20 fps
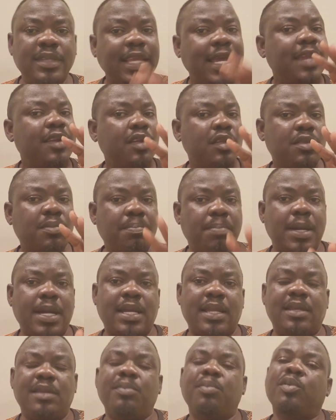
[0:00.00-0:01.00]
they are not
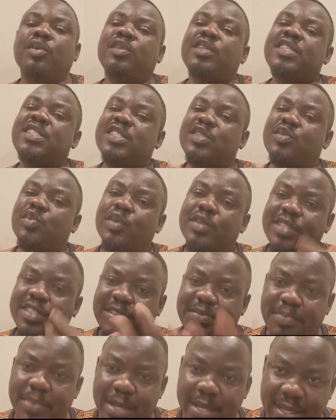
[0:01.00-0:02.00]
bad, but this is what
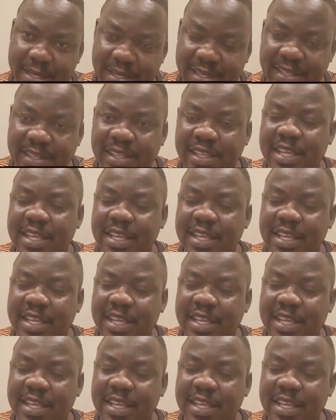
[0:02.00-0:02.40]
is bad.